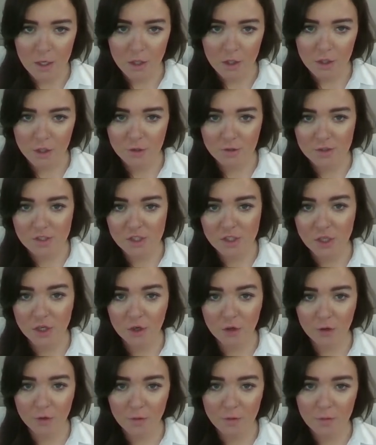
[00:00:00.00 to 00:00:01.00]
Use
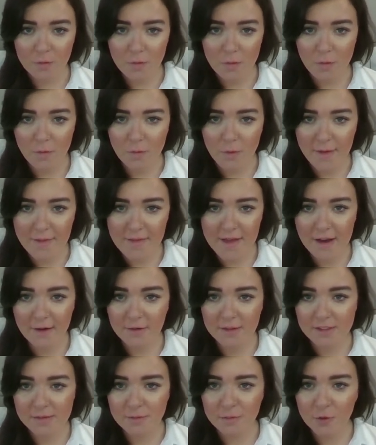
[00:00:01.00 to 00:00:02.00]
2 when there
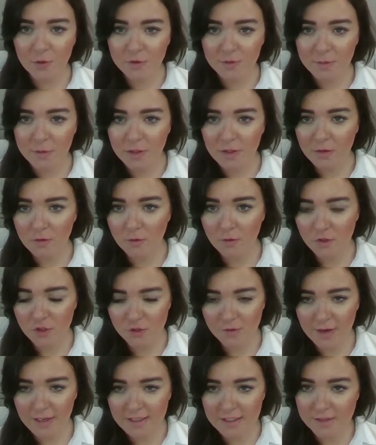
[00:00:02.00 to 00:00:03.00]
is movement or
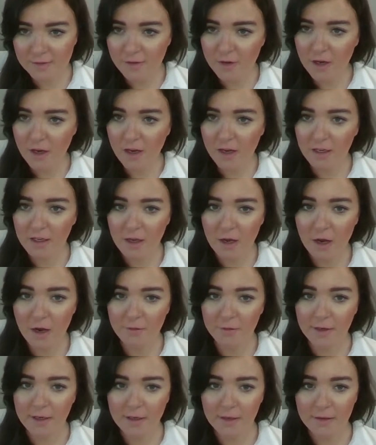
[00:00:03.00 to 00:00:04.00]
transfer
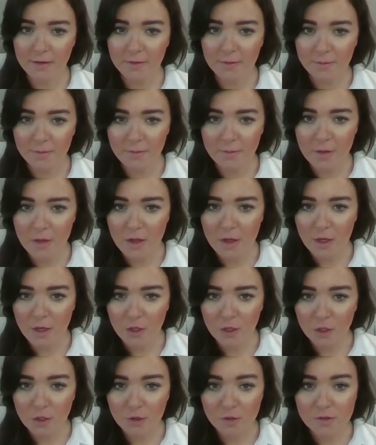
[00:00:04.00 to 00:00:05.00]
occurring.
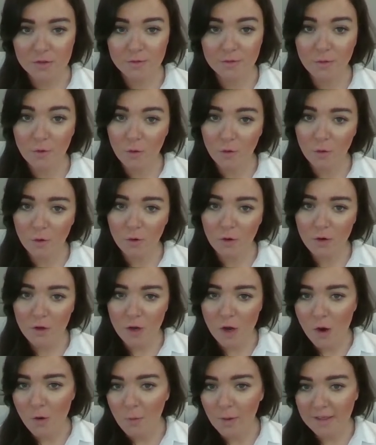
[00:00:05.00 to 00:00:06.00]
Use 4
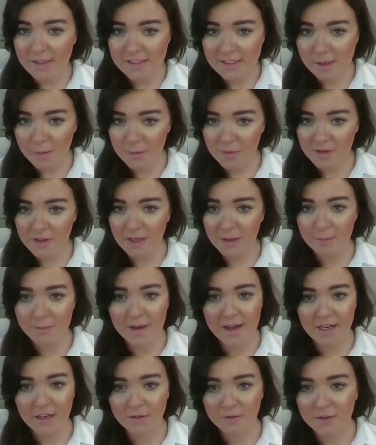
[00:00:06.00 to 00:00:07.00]
when something
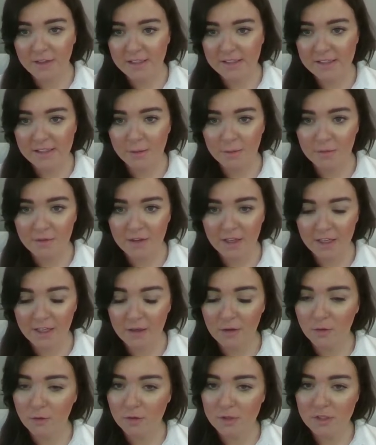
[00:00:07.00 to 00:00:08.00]
benefits something
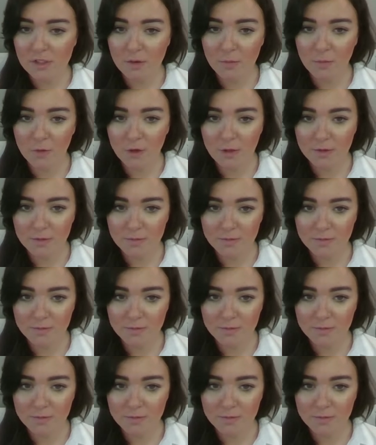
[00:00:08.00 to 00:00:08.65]
or someone.